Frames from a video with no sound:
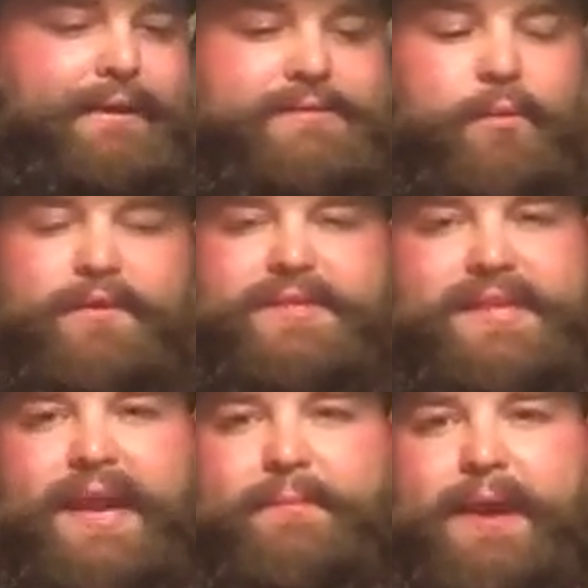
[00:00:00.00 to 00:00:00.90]
It's more of the
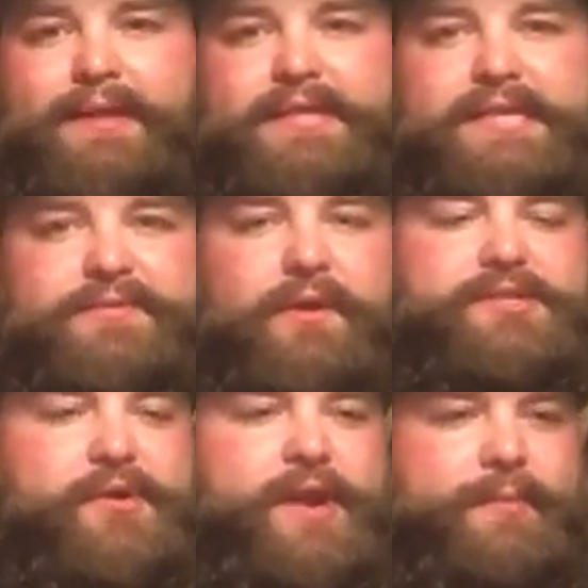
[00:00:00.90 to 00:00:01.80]
same, man. It's
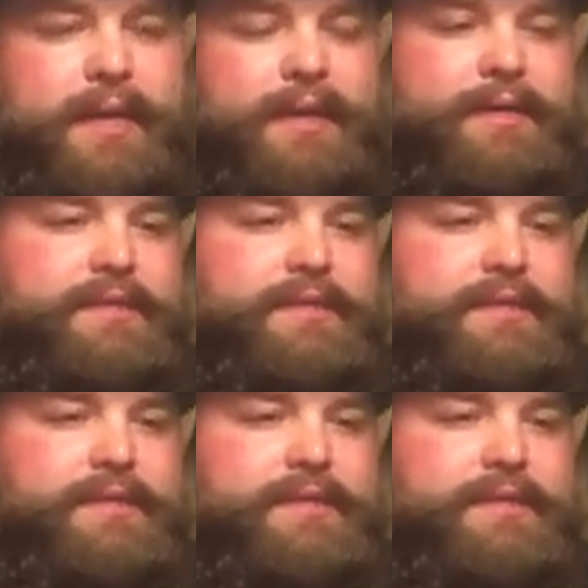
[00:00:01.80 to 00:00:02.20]
frustrating because